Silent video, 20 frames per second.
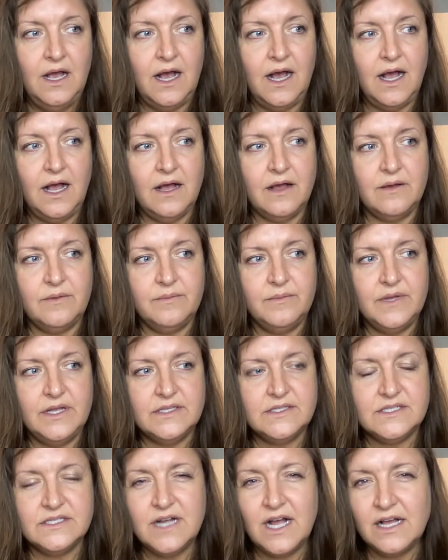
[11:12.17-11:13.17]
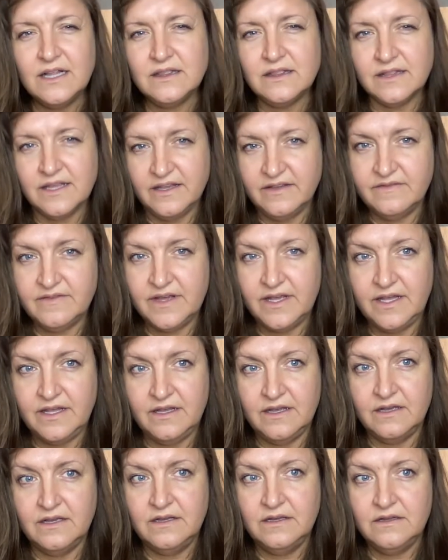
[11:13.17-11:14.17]
it's not
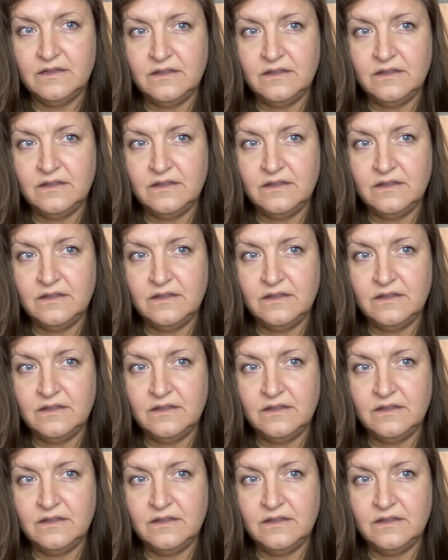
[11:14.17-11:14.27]
leaving